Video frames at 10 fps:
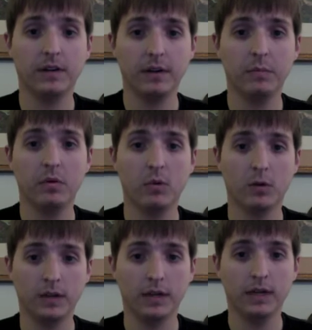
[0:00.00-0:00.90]

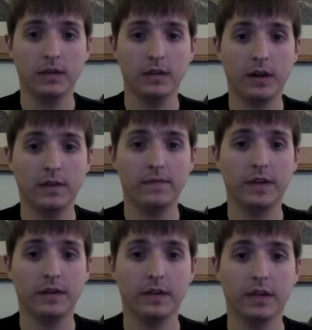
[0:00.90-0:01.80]
important in a lot of
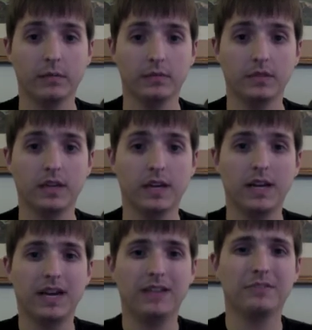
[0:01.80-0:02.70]
video games,
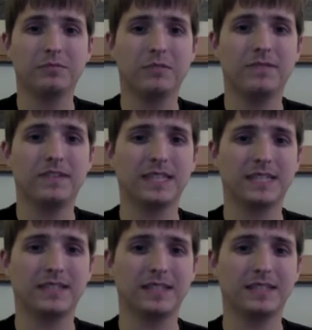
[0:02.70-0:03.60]
and there's more physics
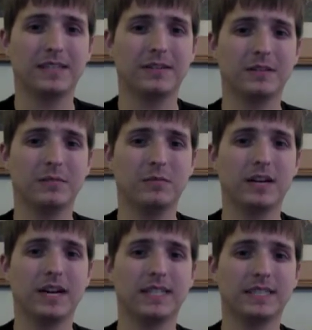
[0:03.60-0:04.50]
to consider than what
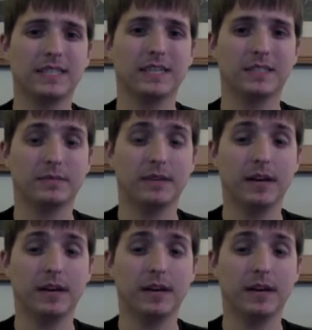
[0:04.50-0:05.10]
I discussed, but I